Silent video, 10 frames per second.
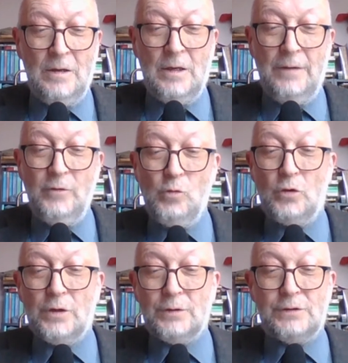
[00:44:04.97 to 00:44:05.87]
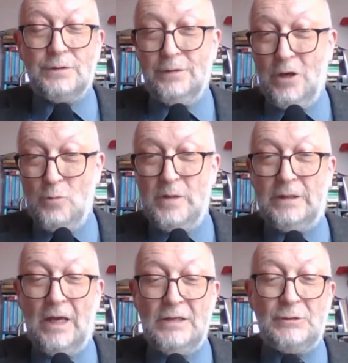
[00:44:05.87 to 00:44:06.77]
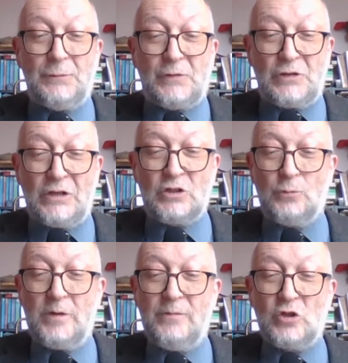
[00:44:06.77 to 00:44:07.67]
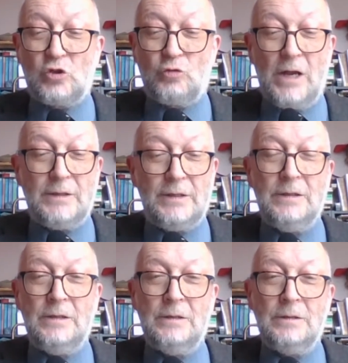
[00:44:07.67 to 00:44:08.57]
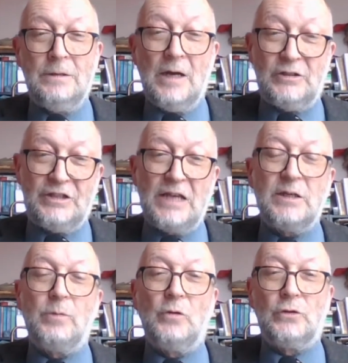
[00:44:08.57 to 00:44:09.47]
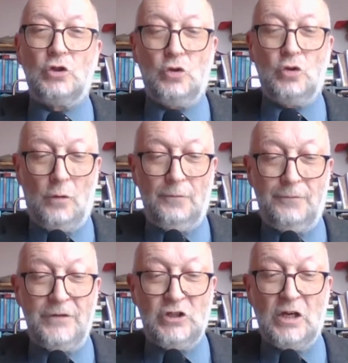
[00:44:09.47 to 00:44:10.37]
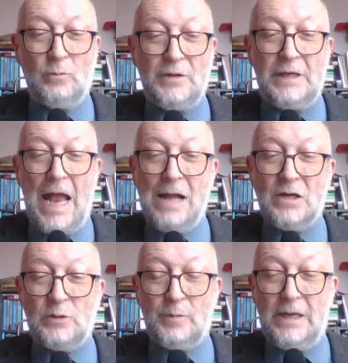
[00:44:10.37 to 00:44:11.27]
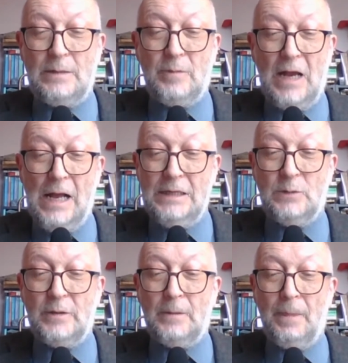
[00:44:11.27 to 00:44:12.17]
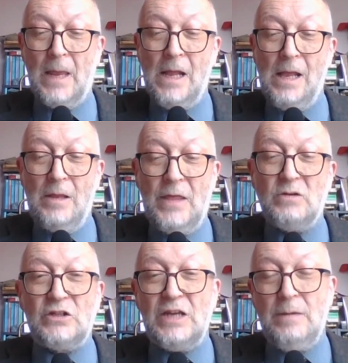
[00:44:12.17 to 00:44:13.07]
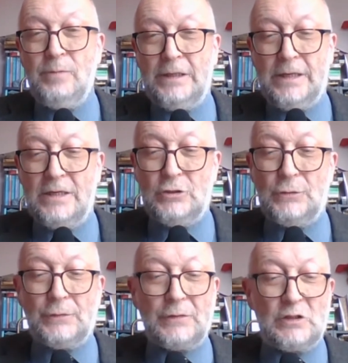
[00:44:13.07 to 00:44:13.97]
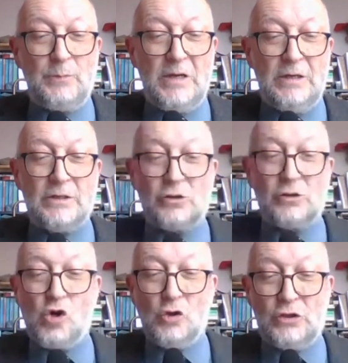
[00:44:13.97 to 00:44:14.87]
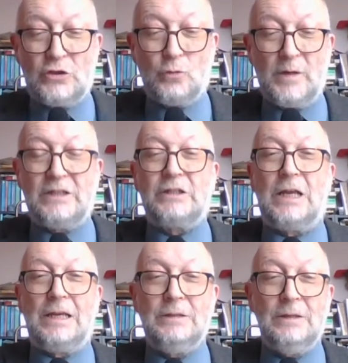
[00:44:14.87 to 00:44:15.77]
If you look at the opening lines of the section we've just read, I sat up on the shore fishing with the arid plain behind me. There is an implication that the speaker has crossed the wasteland,